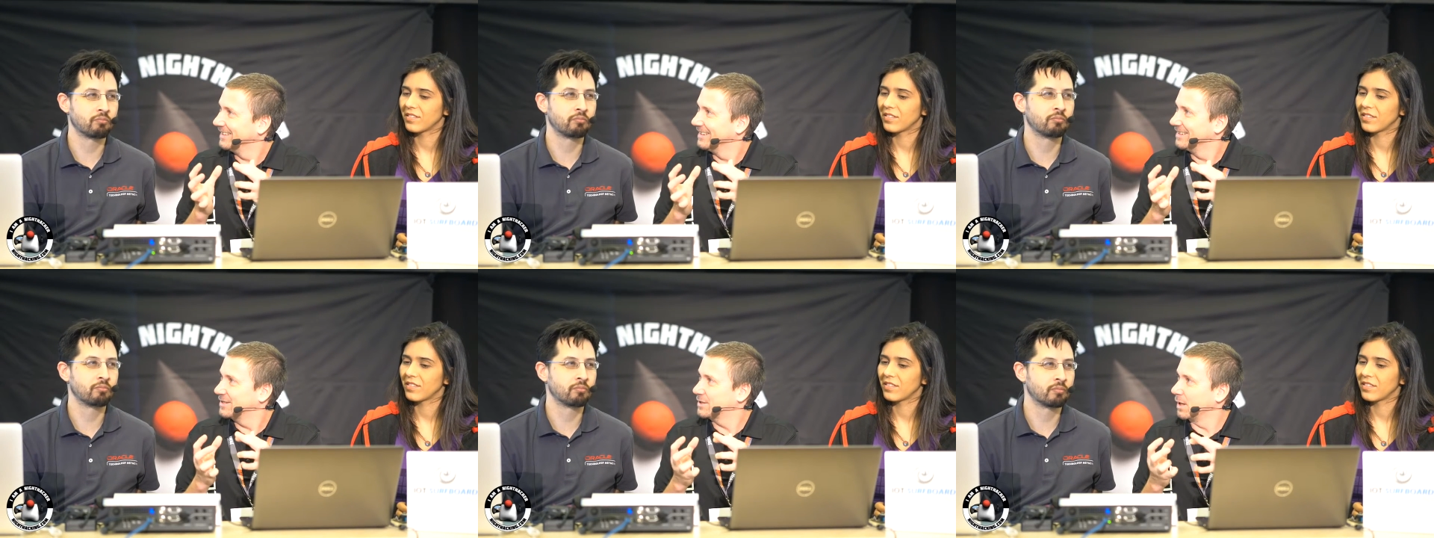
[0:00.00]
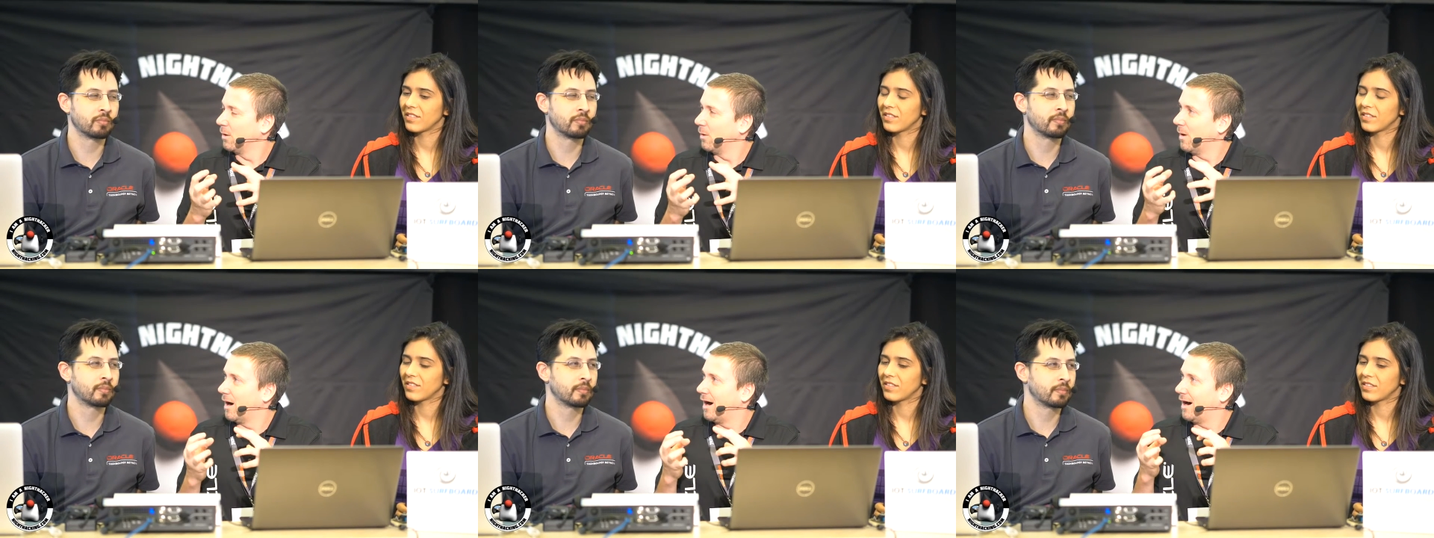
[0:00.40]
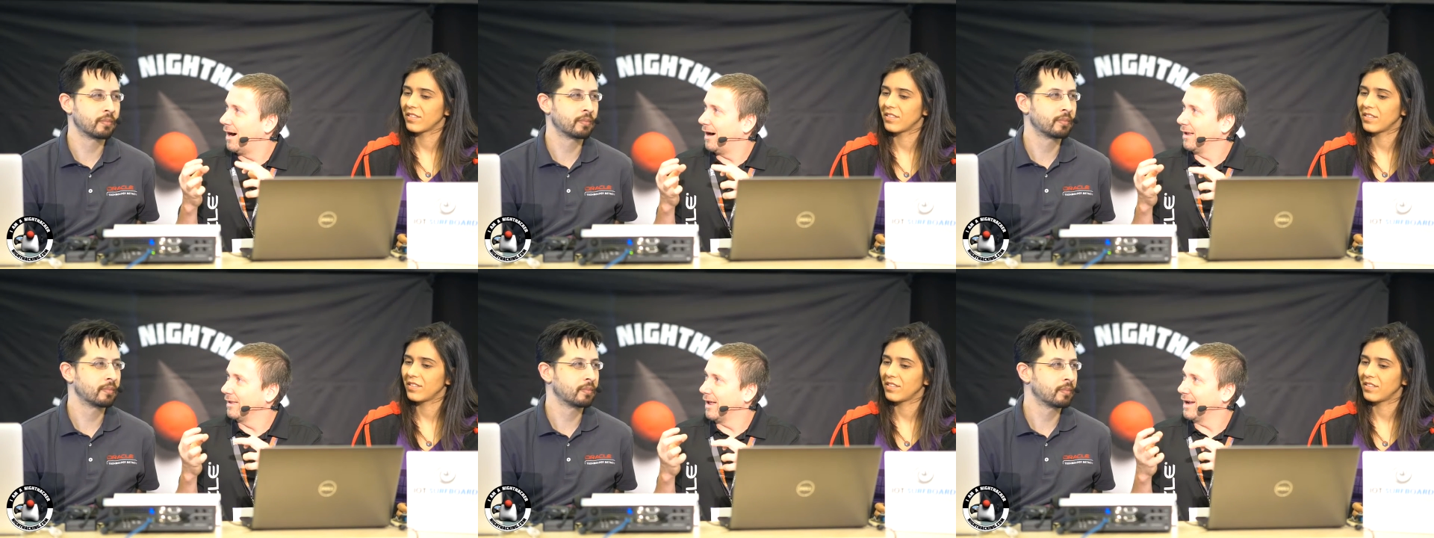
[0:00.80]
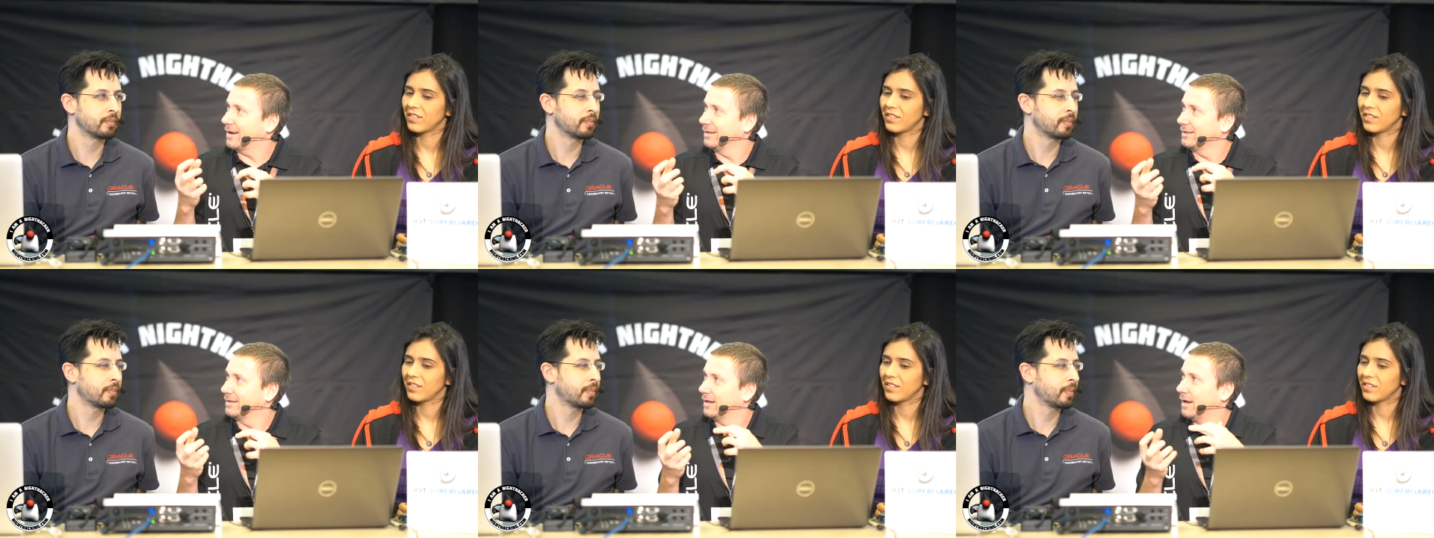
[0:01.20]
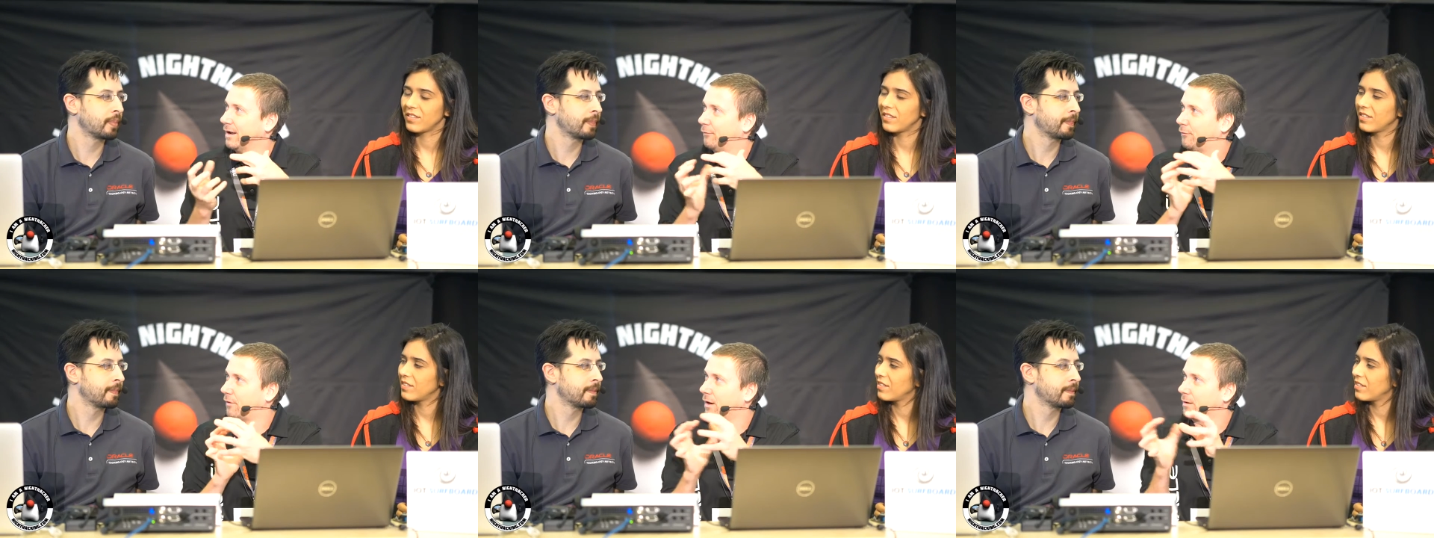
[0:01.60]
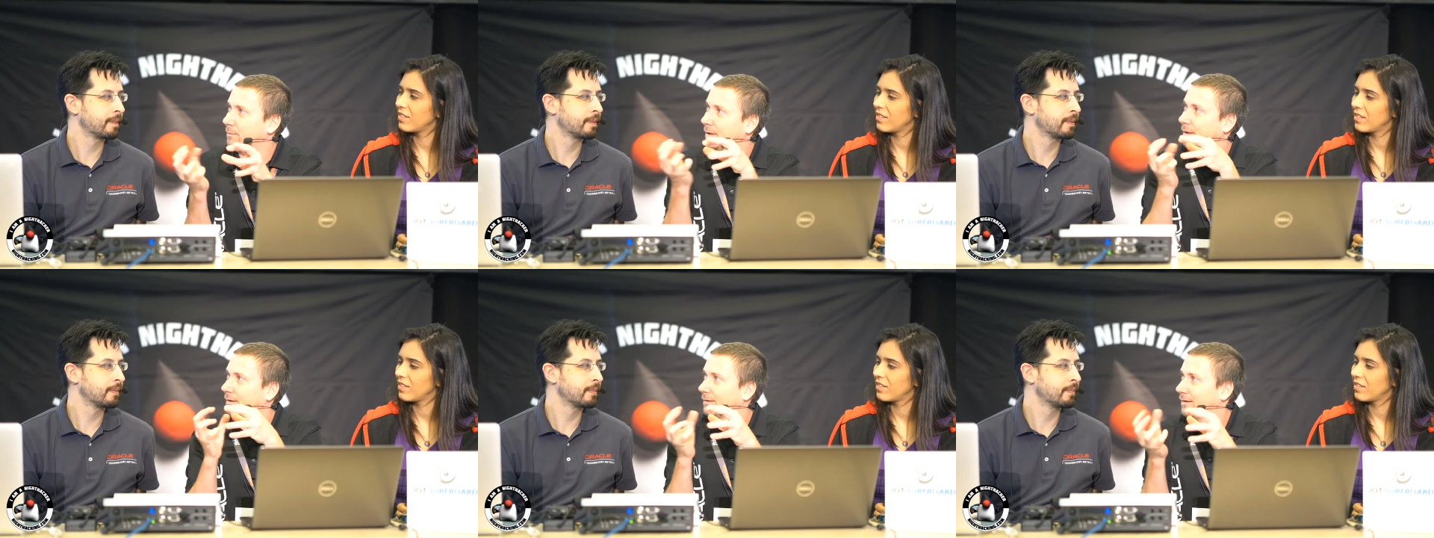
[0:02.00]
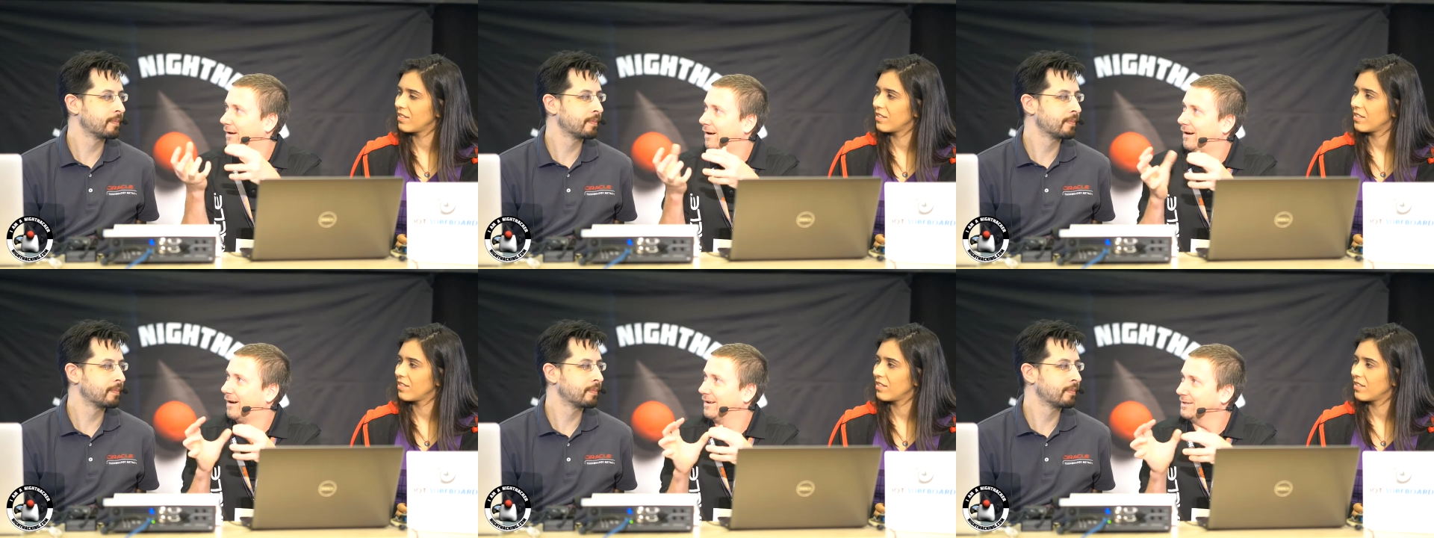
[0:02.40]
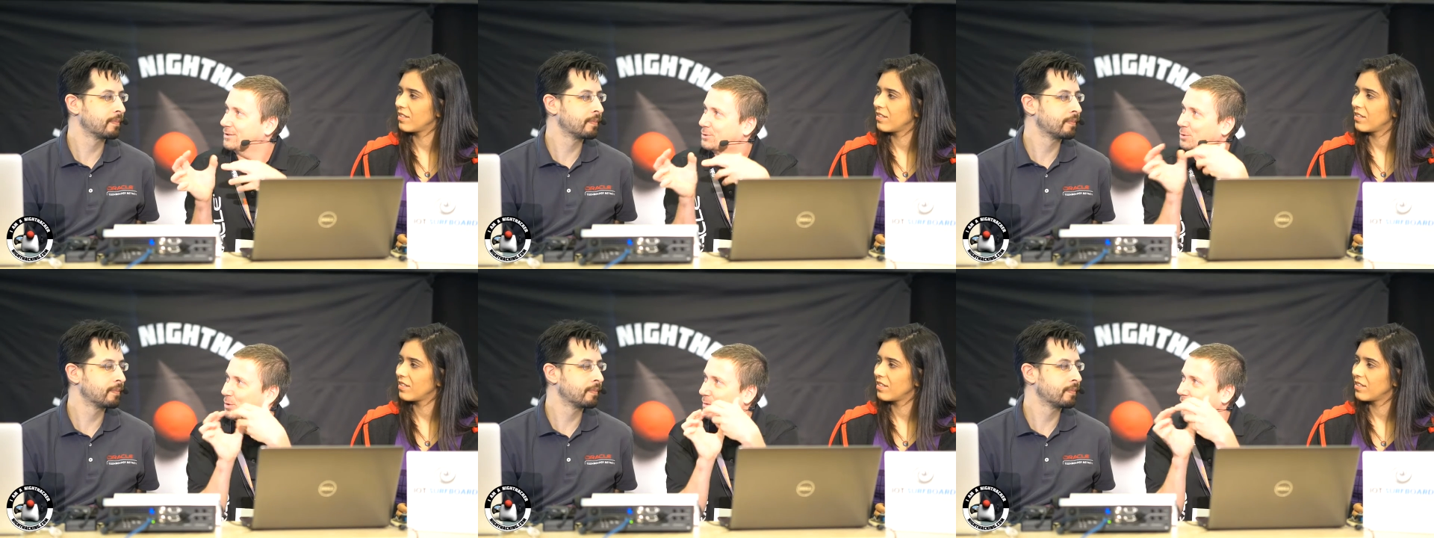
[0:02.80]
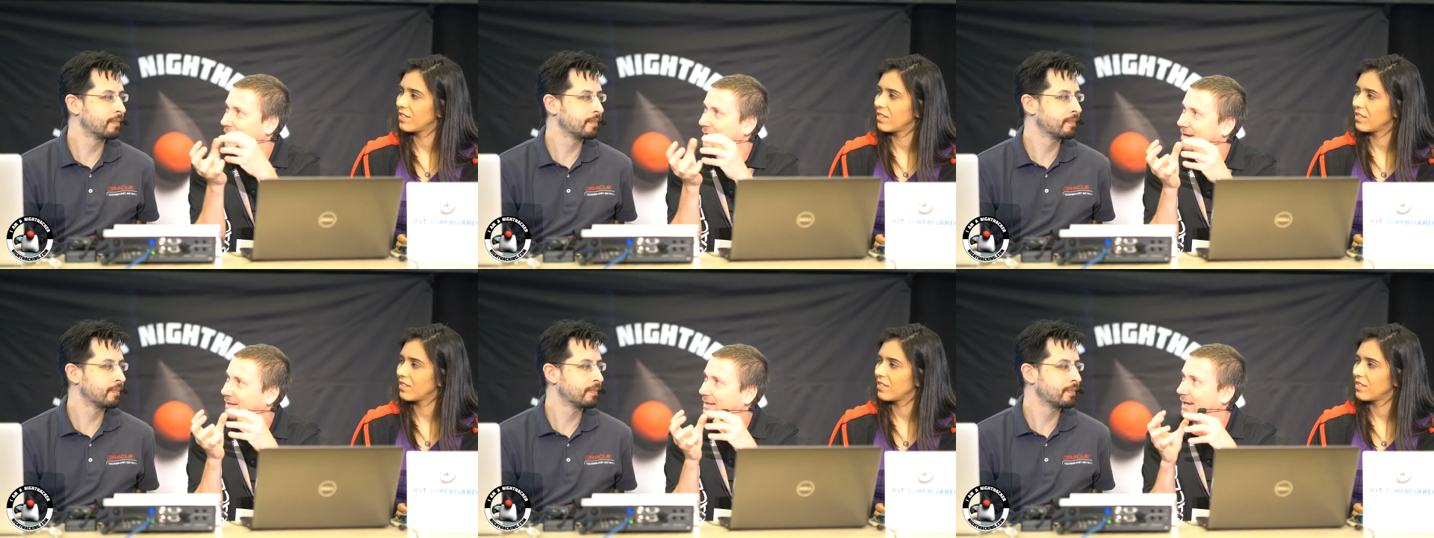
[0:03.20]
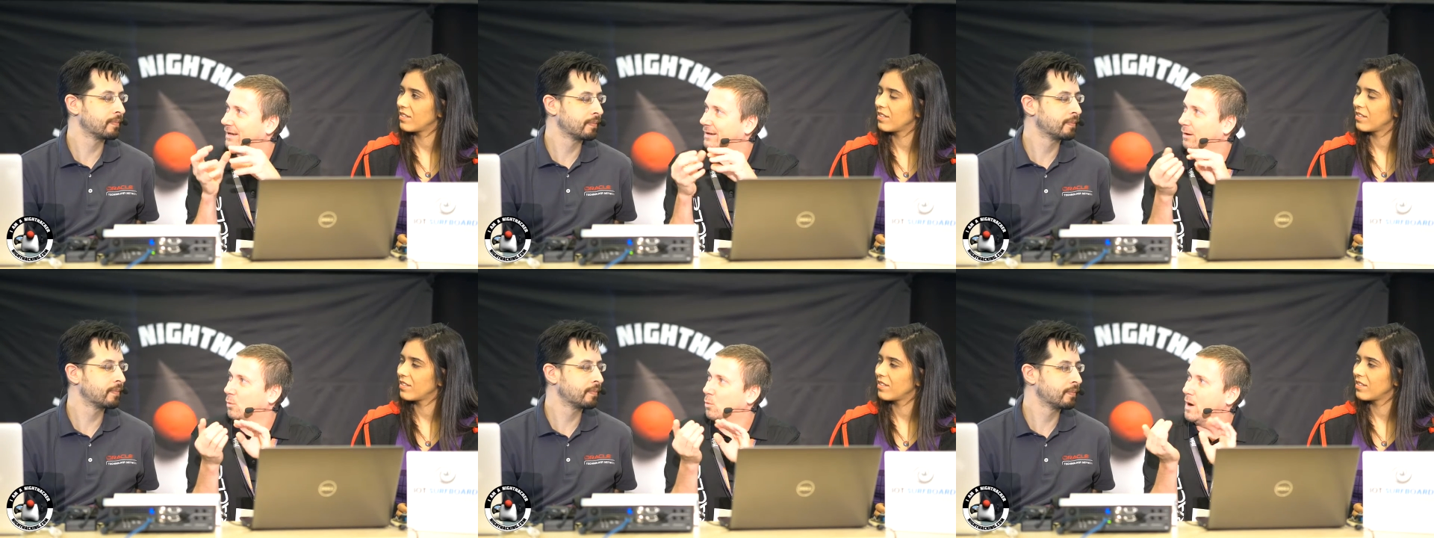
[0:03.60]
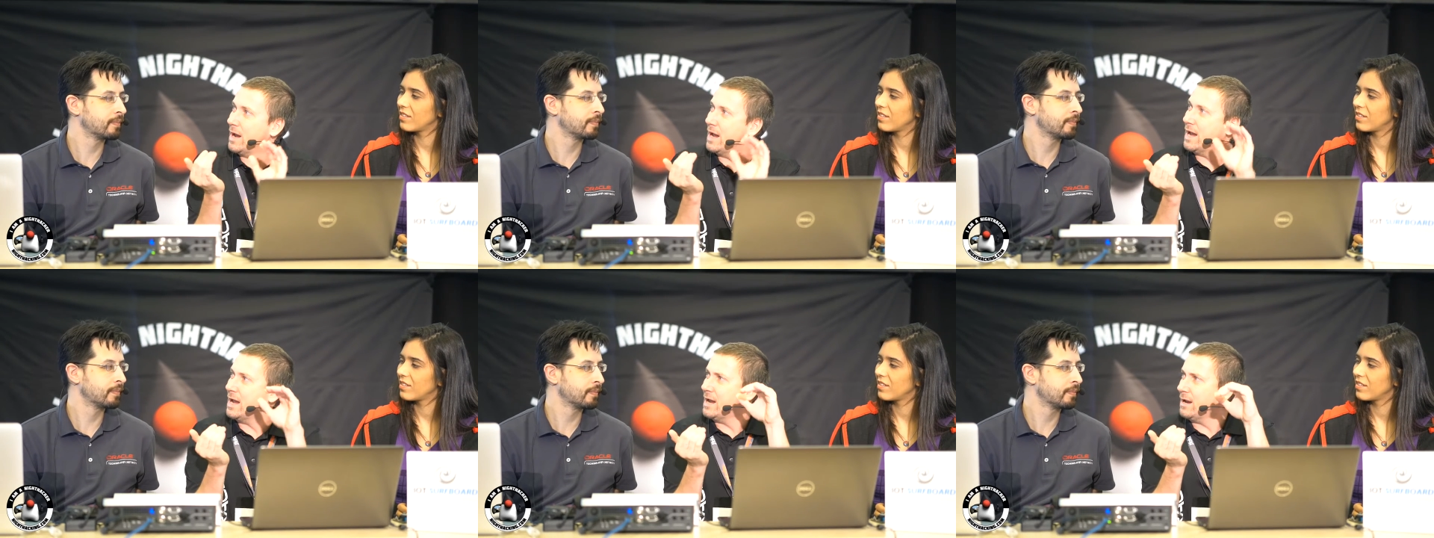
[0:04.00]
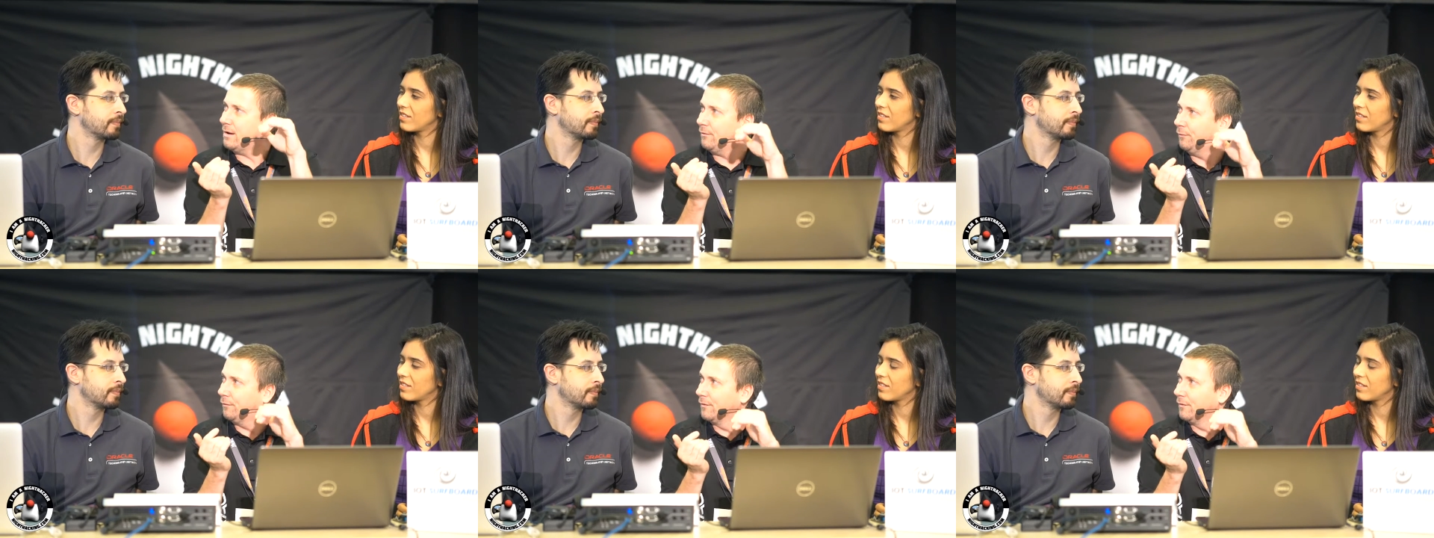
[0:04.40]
Speaker 1: So uh, uh, like the reverbing uh, instrument and the wave,